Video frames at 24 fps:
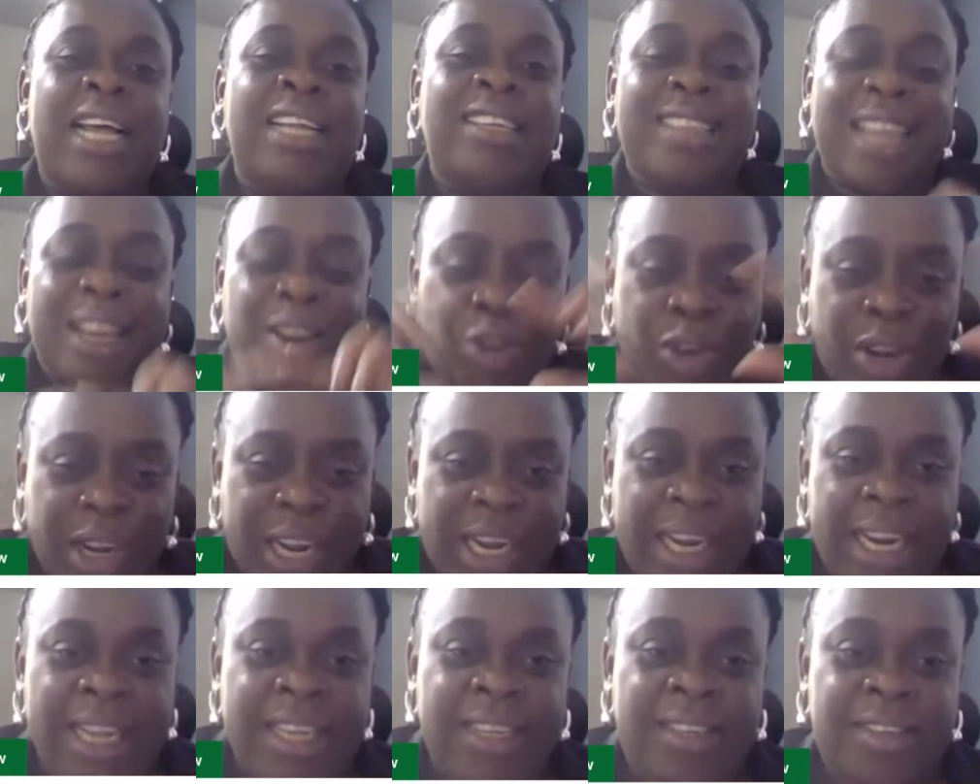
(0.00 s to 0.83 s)
as an
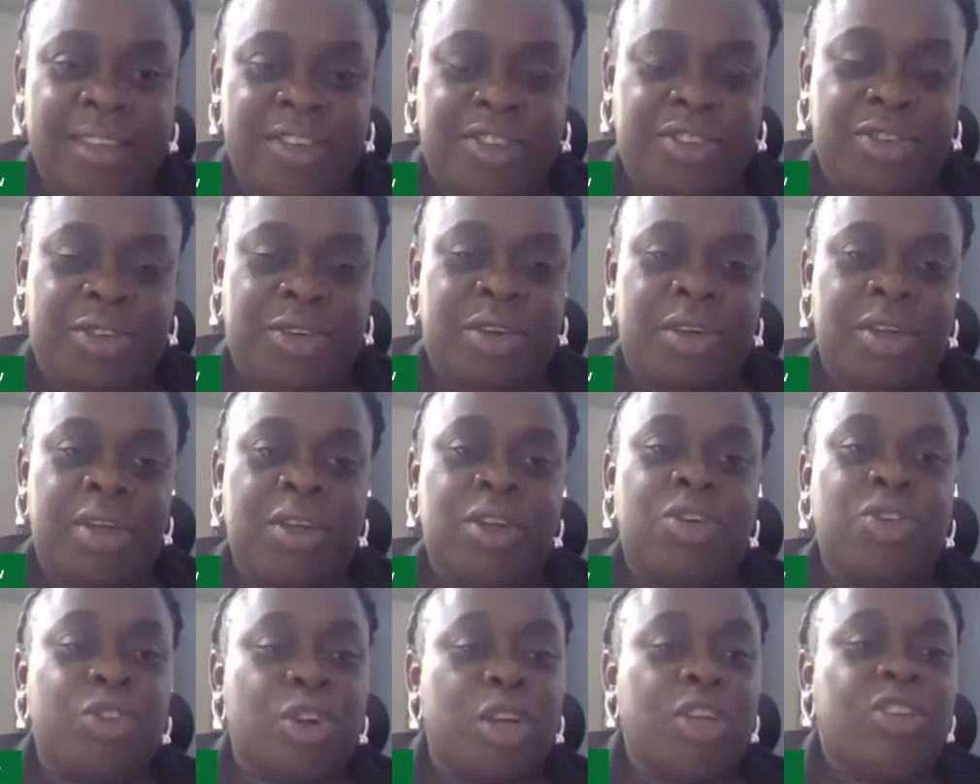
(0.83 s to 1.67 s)
organization,
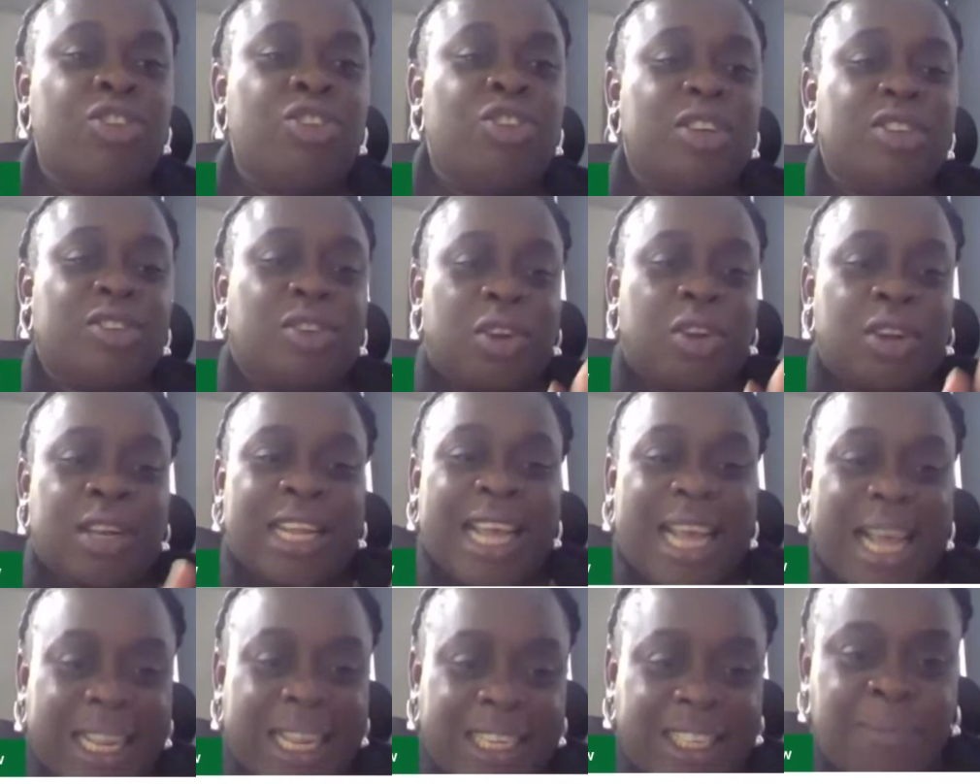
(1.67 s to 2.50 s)
not just on
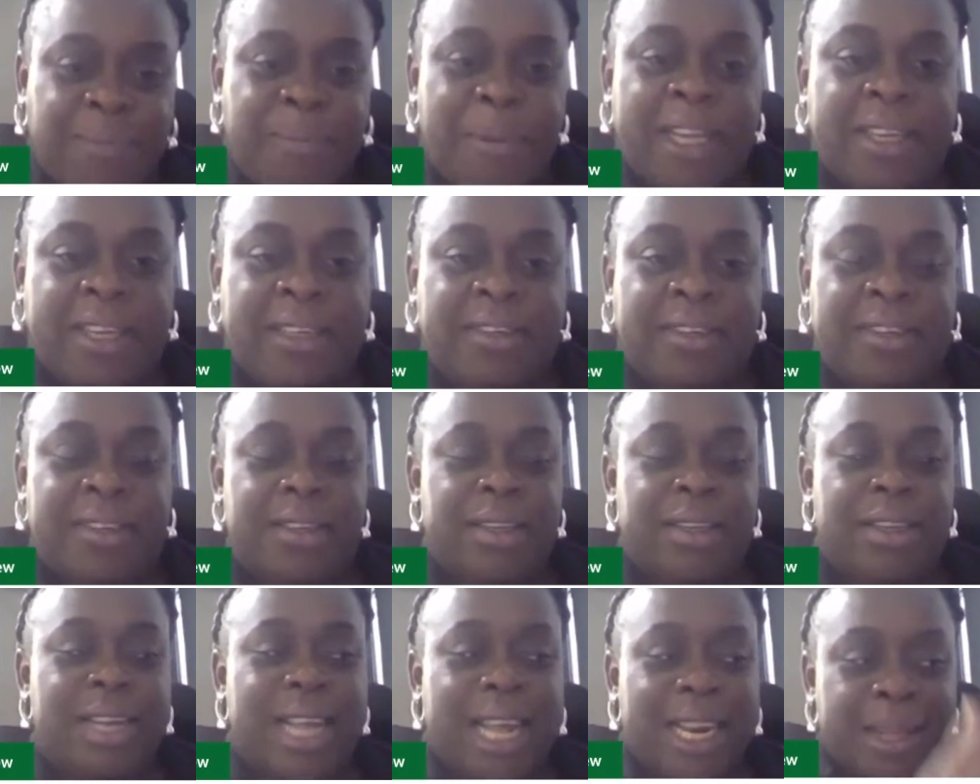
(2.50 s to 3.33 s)
the aspect
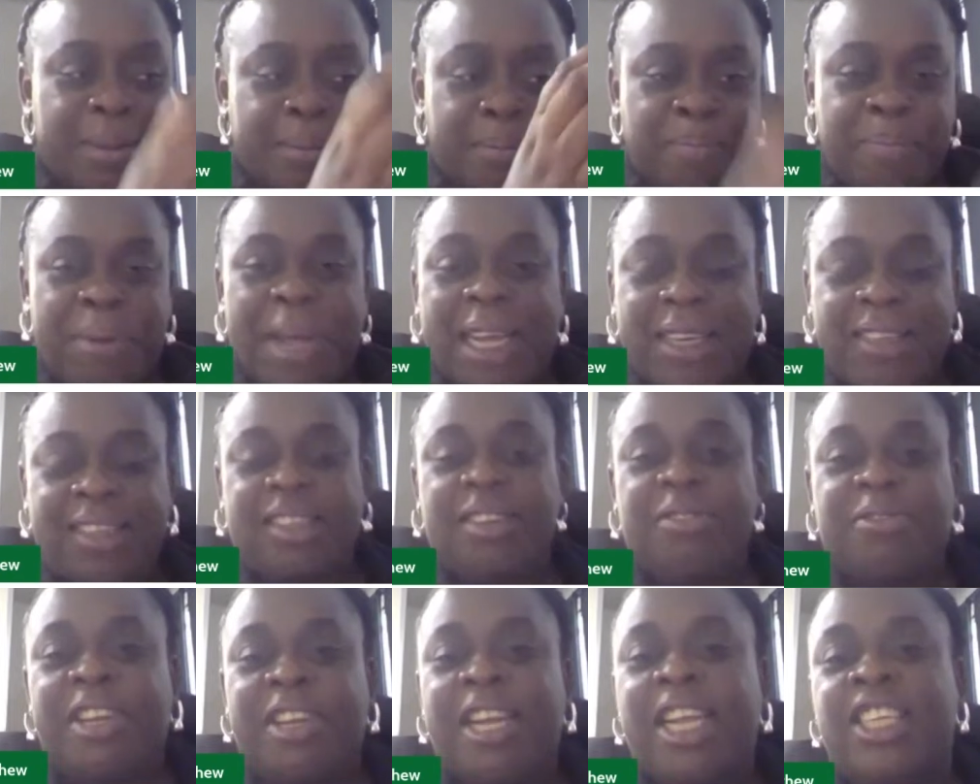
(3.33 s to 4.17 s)
that impacts
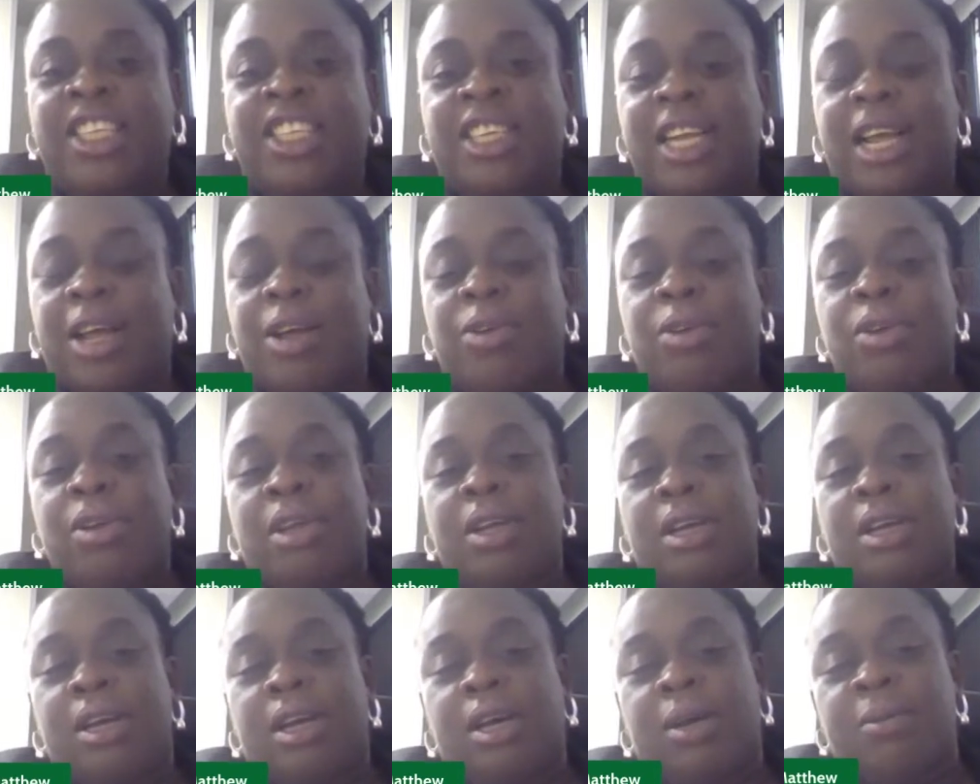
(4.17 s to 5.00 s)
the financial
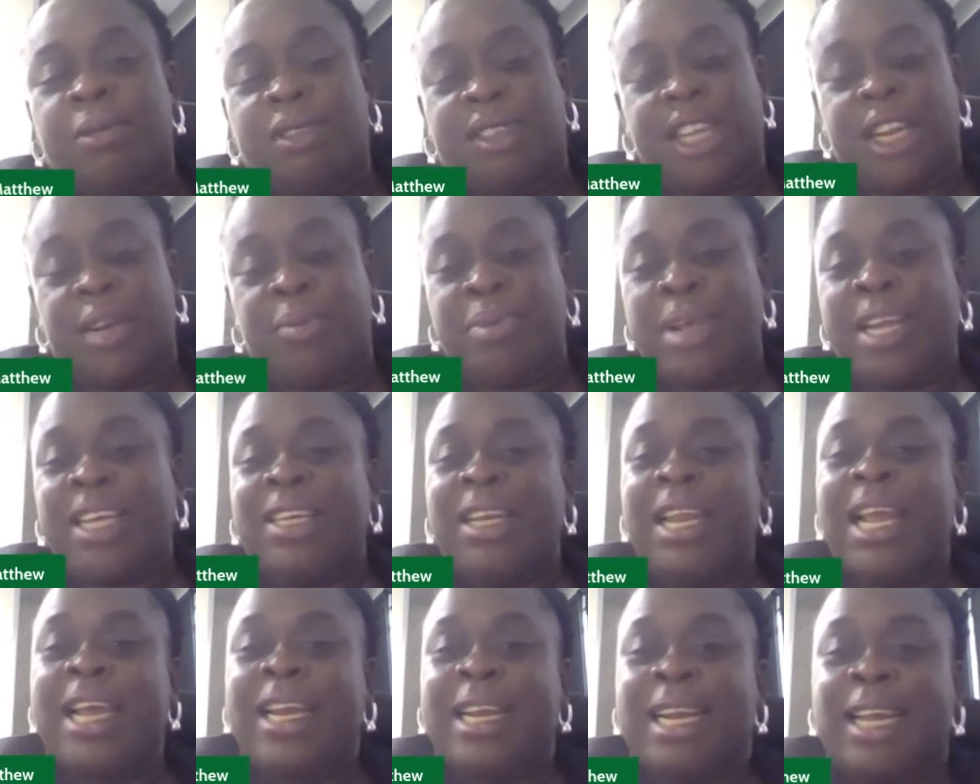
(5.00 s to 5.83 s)

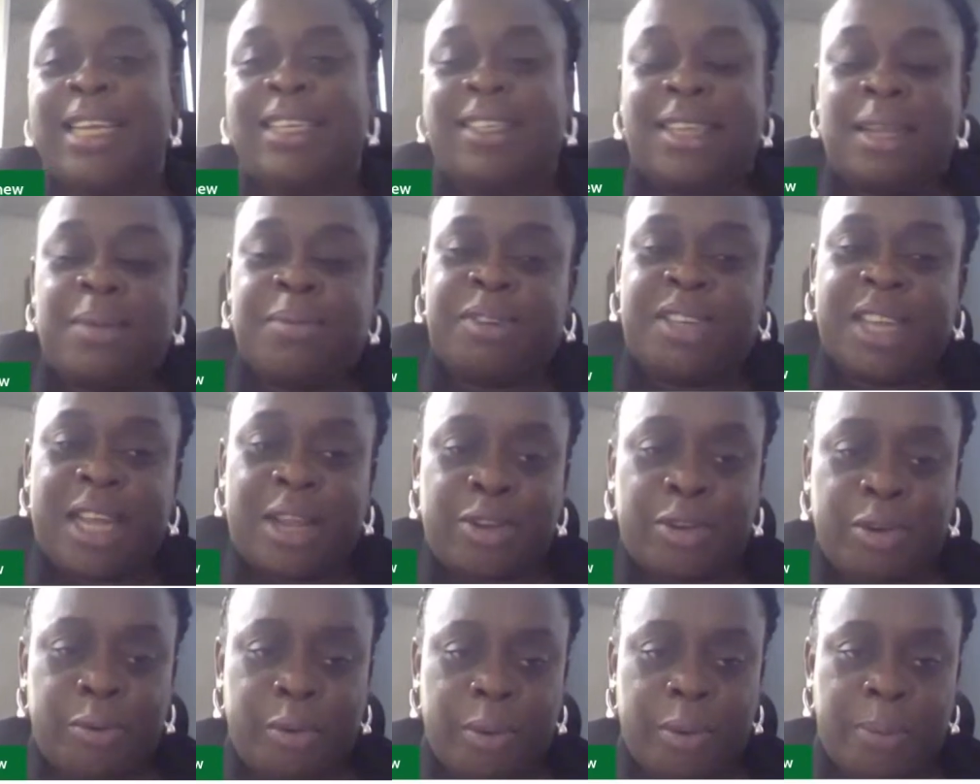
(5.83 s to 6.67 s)
statement line items that
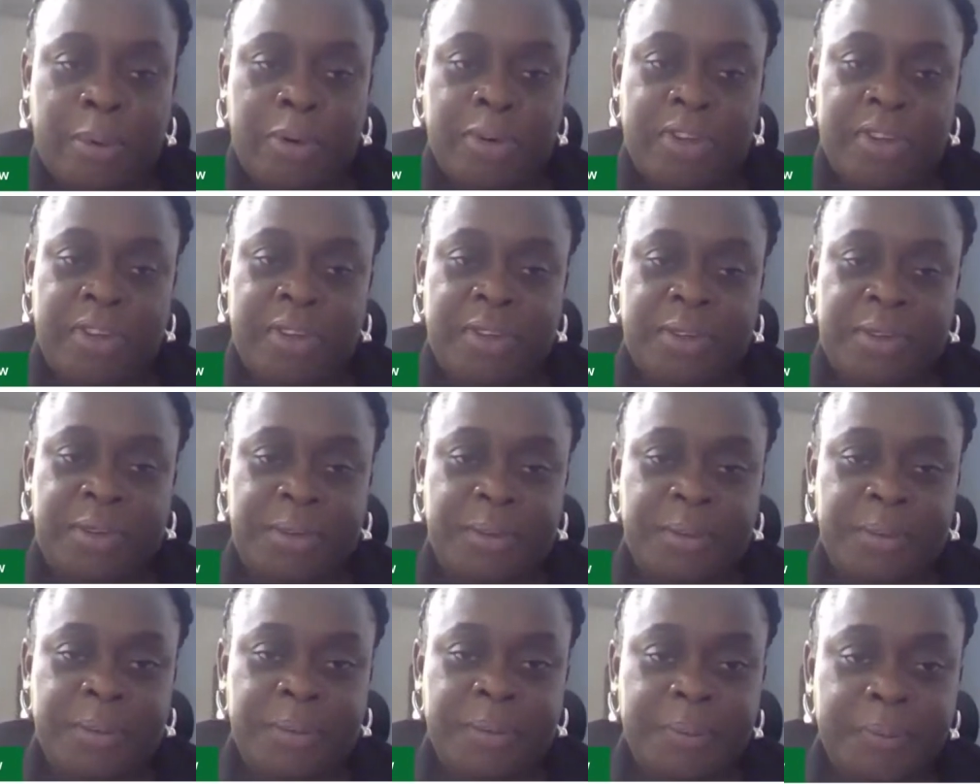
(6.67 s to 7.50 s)
you're reporting on.
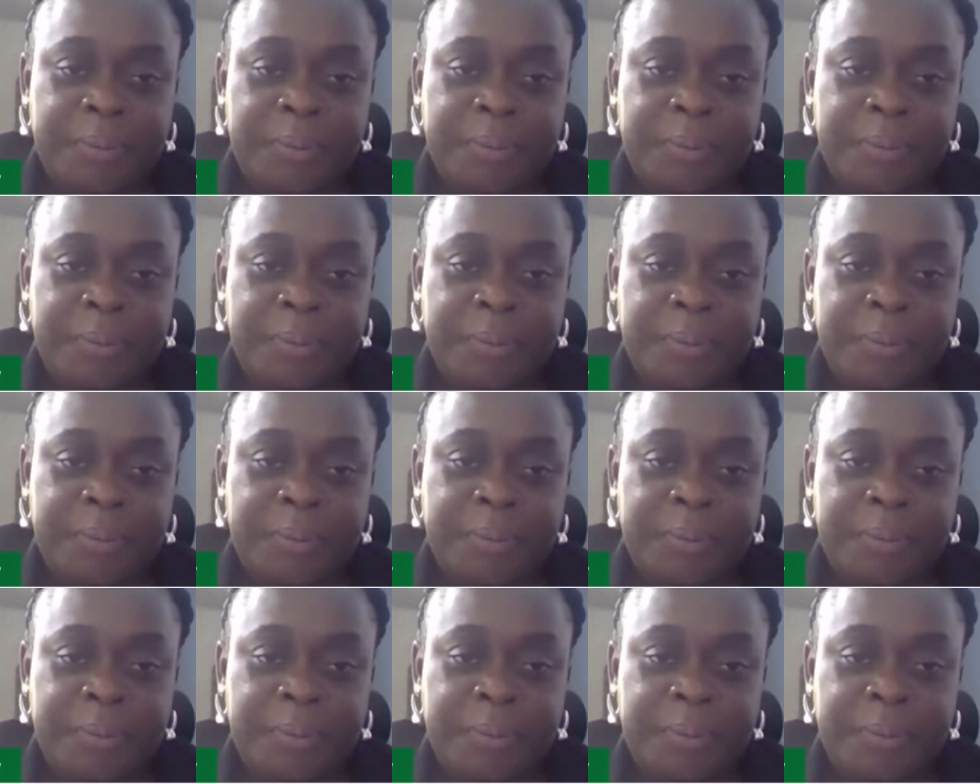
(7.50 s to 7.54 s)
